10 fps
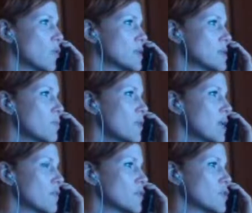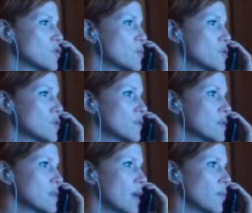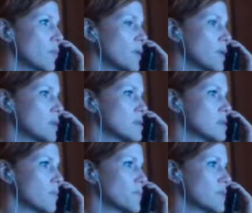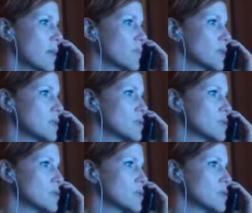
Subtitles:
What is the mean of the distribution of the sampling